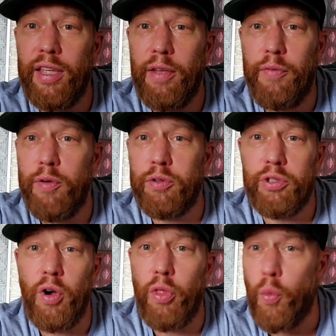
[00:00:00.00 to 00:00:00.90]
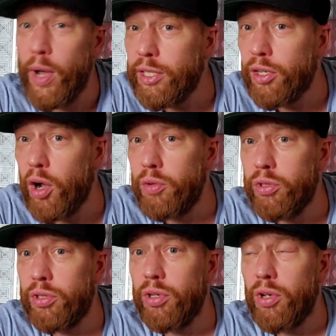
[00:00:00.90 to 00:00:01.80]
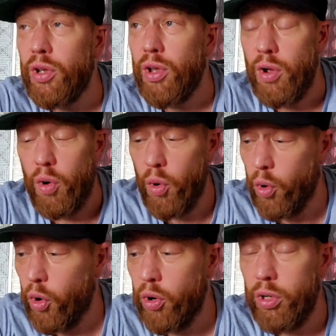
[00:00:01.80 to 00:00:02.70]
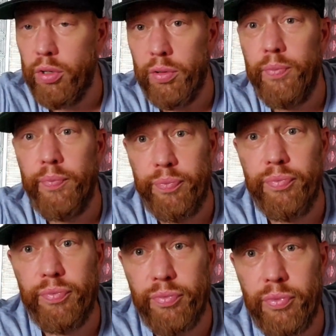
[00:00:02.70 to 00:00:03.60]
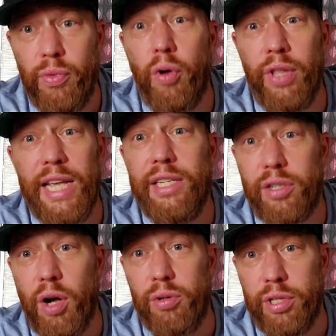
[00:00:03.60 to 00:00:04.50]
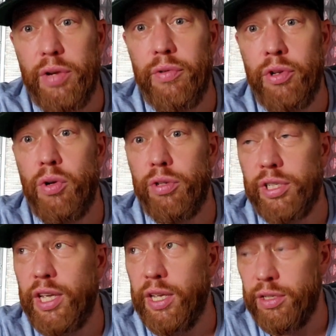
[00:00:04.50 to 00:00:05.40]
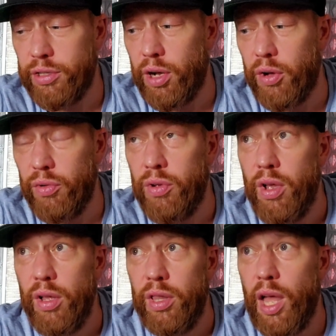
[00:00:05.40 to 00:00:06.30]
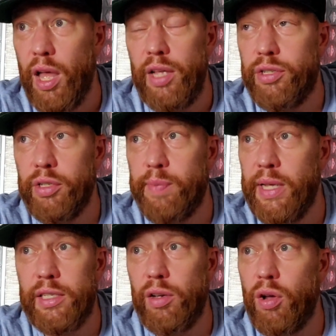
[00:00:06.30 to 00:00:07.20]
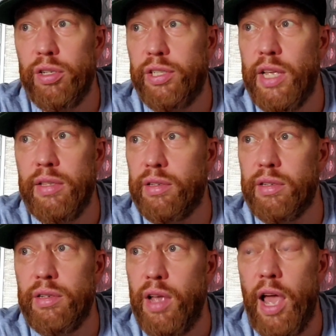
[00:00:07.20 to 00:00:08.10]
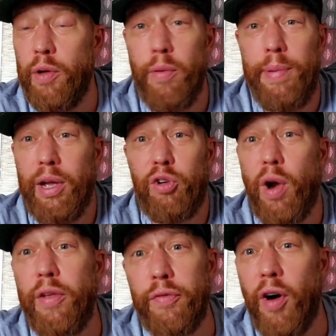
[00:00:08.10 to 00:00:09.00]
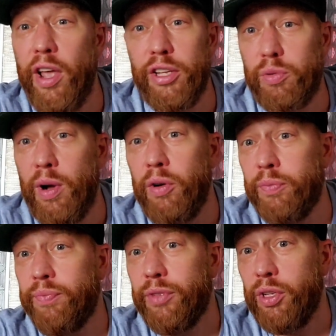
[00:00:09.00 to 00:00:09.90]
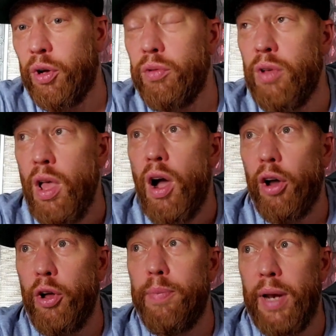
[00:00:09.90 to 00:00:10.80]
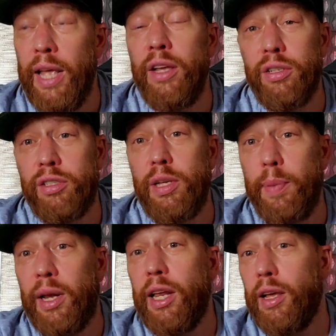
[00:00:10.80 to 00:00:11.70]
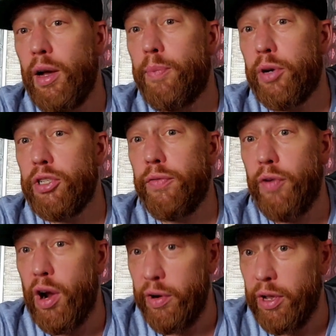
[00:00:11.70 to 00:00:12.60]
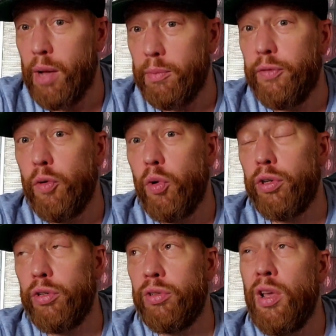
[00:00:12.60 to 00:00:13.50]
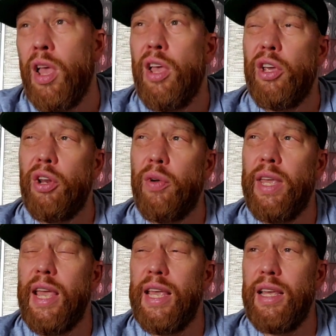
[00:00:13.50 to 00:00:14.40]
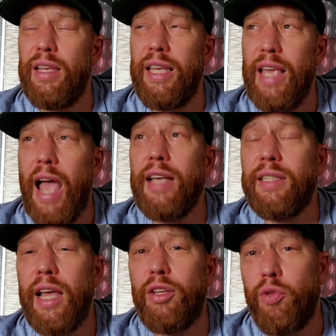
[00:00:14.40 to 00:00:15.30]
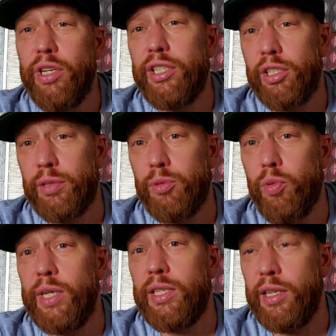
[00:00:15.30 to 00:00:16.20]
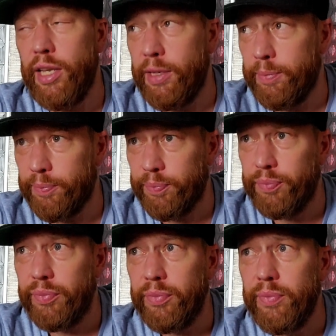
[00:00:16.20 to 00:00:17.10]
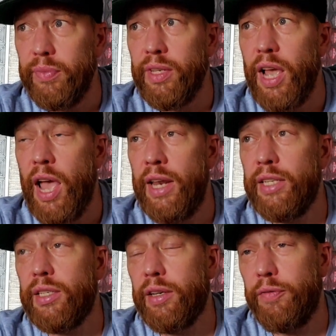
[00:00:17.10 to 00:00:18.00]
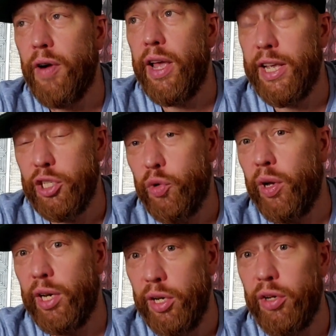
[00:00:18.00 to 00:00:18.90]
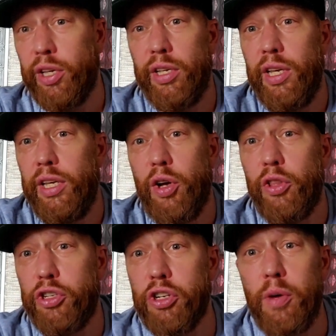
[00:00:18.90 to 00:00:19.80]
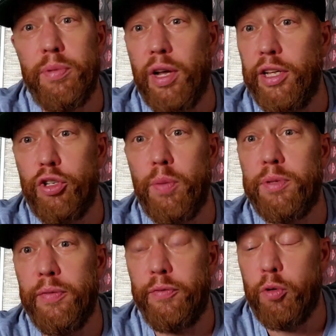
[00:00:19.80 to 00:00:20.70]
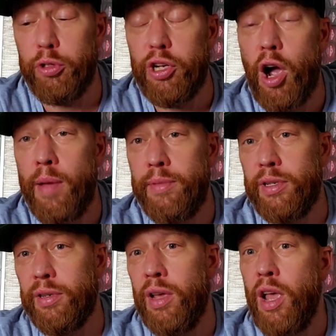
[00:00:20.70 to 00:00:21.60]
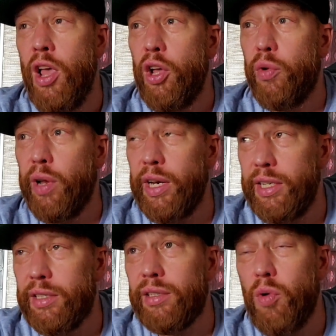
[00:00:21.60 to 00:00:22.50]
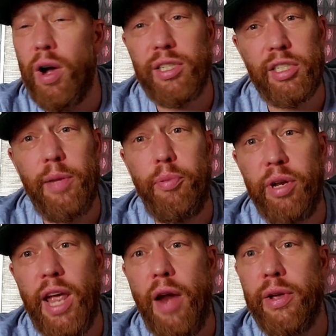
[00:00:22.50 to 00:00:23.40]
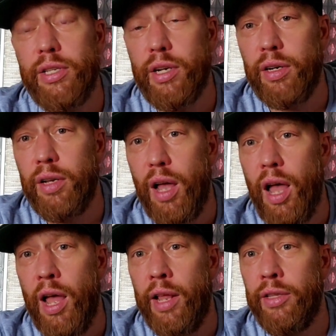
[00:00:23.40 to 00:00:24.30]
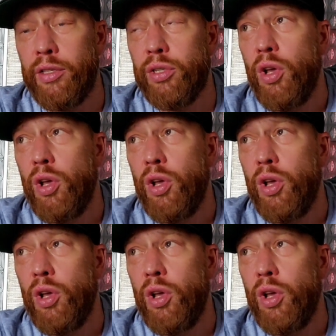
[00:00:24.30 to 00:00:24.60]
if it was on the West Coast or on the East Coast here in New York City. So that it just makes a lot of sense, and it would be a great fight as well. You know, I know Berlanga's typically a pressure fighter and comes forward, and you know he has had criticisms recently. And his fight against Quigley, look, he got the job done. He dropped him 4 times, and Quigley's quite a slippery character. And